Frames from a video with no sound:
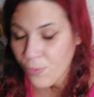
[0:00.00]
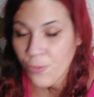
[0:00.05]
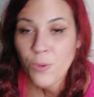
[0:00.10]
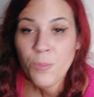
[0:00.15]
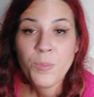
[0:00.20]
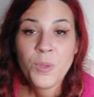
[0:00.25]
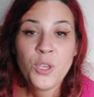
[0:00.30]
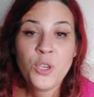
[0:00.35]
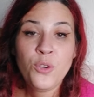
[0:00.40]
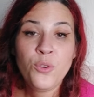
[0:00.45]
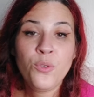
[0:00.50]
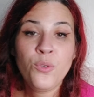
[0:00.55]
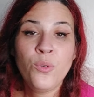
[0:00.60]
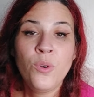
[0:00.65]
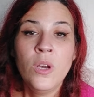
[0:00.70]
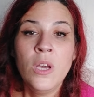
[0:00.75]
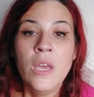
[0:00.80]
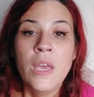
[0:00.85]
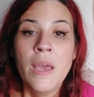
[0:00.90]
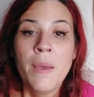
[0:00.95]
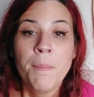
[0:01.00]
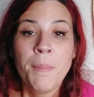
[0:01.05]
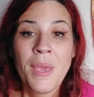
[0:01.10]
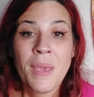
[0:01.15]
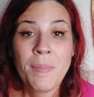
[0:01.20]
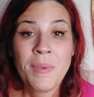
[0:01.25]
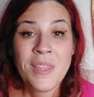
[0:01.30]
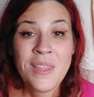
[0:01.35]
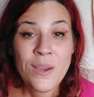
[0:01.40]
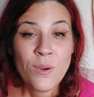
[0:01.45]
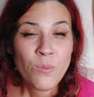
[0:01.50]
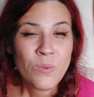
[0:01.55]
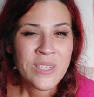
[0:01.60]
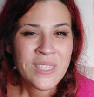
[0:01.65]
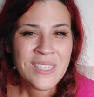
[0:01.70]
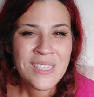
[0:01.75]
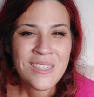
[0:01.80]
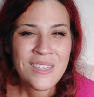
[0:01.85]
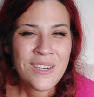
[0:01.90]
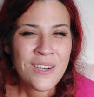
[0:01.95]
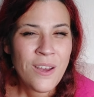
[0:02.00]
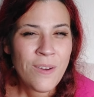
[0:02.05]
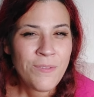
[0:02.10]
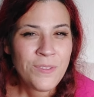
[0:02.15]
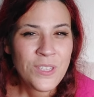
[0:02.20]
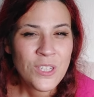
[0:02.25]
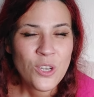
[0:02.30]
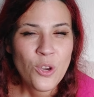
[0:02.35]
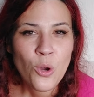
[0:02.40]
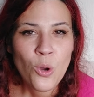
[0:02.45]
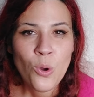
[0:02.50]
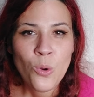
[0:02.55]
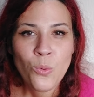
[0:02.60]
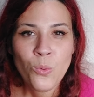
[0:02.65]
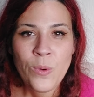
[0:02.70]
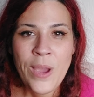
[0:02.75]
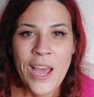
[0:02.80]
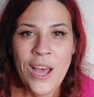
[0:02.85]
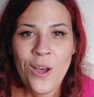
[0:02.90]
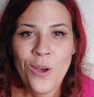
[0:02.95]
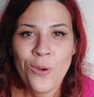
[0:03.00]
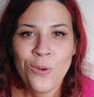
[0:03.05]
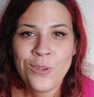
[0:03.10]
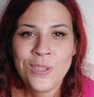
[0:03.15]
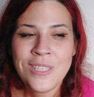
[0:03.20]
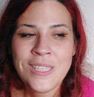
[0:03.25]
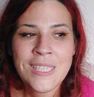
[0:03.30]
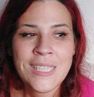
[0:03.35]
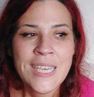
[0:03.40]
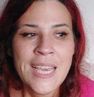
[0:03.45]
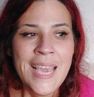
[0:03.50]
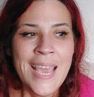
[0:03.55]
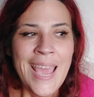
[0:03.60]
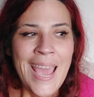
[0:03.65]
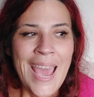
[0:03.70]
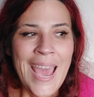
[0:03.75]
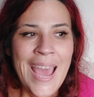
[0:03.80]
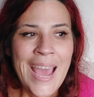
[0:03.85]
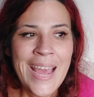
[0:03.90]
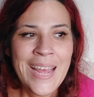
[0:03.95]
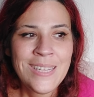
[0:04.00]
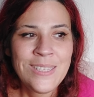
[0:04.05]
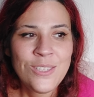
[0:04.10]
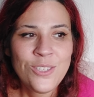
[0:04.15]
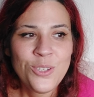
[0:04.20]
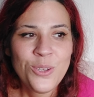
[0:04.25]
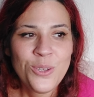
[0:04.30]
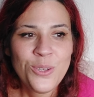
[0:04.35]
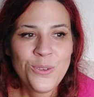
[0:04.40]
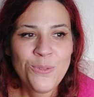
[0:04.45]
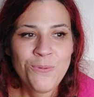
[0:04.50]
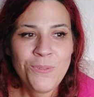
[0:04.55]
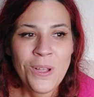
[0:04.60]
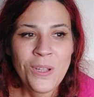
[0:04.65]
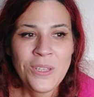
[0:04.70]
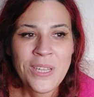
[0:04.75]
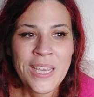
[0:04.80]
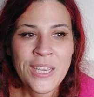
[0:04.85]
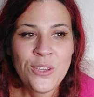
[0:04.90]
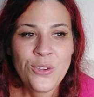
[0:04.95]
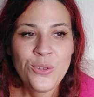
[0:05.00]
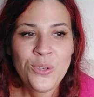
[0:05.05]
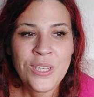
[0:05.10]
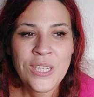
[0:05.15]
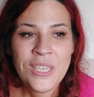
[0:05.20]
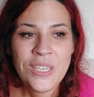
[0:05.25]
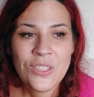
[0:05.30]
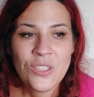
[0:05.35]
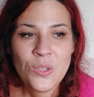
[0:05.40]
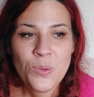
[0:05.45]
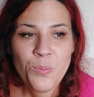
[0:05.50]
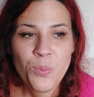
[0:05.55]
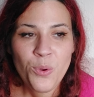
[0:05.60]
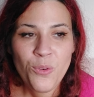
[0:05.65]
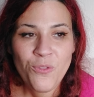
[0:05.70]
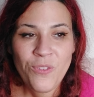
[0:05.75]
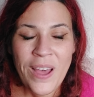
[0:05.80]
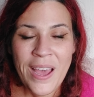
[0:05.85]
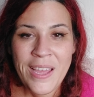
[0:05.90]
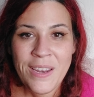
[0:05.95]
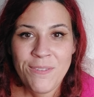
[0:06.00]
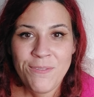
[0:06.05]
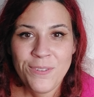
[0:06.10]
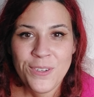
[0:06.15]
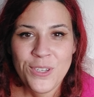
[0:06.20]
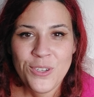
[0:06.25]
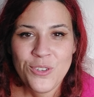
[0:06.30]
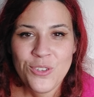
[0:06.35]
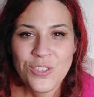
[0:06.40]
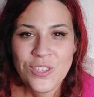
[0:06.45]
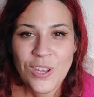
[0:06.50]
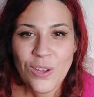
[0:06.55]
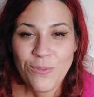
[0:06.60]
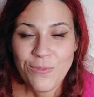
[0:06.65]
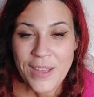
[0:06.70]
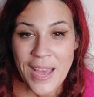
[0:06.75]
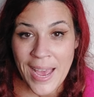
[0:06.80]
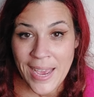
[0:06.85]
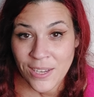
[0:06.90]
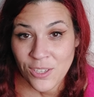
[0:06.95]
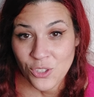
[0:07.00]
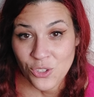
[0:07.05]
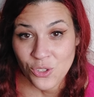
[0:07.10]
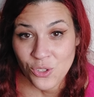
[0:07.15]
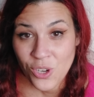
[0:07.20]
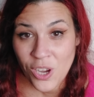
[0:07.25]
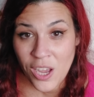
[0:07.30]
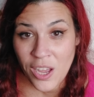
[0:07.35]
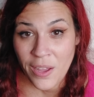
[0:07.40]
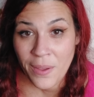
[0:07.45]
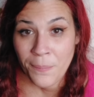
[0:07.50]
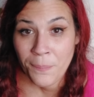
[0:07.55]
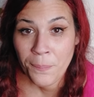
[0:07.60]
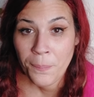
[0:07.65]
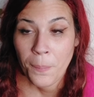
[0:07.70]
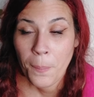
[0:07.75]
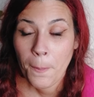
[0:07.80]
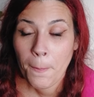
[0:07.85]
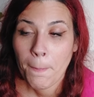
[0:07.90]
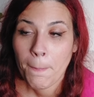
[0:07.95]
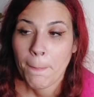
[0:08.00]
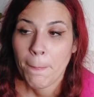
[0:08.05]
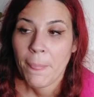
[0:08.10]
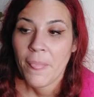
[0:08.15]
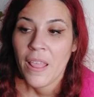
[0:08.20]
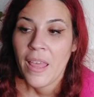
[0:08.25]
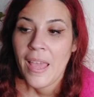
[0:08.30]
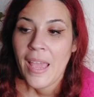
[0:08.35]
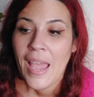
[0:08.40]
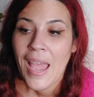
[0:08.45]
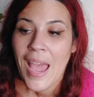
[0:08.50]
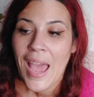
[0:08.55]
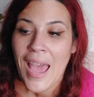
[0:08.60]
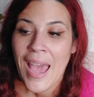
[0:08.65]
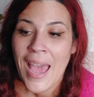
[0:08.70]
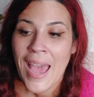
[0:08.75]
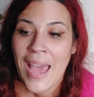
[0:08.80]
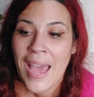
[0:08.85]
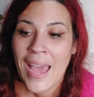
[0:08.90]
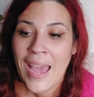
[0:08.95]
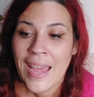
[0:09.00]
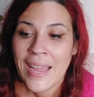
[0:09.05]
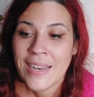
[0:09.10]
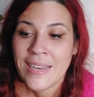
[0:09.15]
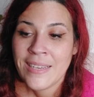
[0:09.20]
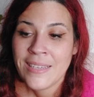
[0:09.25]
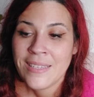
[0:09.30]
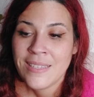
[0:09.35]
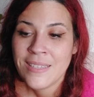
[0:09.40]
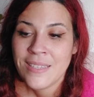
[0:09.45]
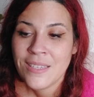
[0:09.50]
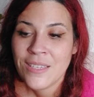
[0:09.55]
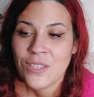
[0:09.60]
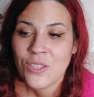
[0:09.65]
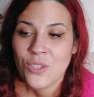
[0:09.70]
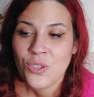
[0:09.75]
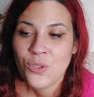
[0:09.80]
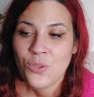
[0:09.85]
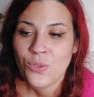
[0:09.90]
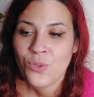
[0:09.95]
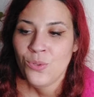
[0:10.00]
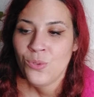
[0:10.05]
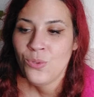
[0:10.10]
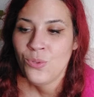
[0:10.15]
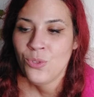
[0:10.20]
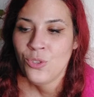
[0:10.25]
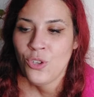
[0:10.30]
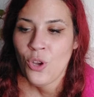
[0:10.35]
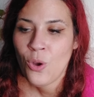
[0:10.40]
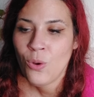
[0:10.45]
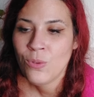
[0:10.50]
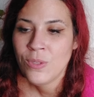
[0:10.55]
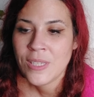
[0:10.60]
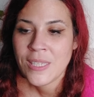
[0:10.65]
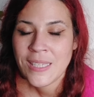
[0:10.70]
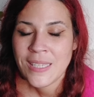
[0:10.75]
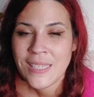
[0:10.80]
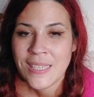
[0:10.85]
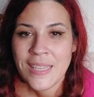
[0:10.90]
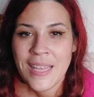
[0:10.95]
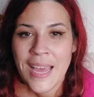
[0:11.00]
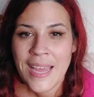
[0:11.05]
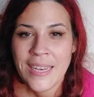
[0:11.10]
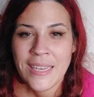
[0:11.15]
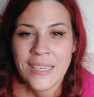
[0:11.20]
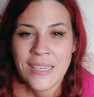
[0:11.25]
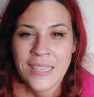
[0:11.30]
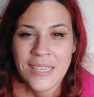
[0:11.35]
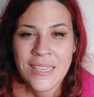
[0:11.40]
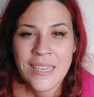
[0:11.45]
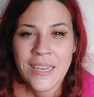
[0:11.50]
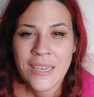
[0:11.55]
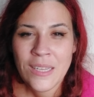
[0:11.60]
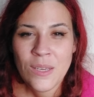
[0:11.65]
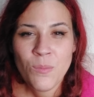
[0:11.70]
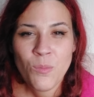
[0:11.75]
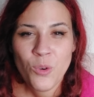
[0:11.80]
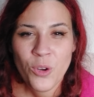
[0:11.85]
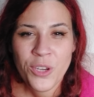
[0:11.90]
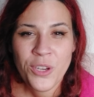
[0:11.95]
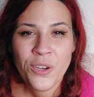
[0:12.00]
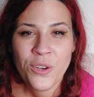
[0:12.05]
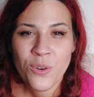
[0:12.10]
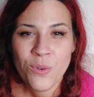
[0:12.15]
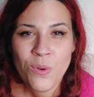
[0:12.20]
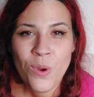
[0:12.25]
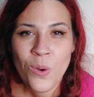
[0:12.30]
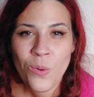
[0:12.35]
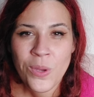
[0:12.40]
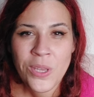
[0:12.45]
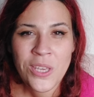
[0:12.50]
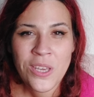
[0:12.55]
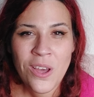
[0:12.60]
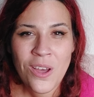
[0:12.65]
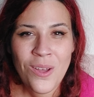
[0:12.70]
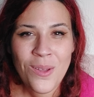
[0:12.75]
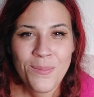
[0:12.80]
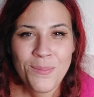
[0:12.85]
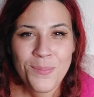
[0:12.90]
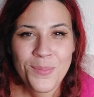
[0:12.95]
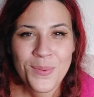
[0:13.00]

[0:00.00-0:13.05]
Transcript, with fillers: from you, maybe there wasn't enough to go around, and so you felt like you needed to provide for yourself extra and you don't see that need anymore. You're growing up,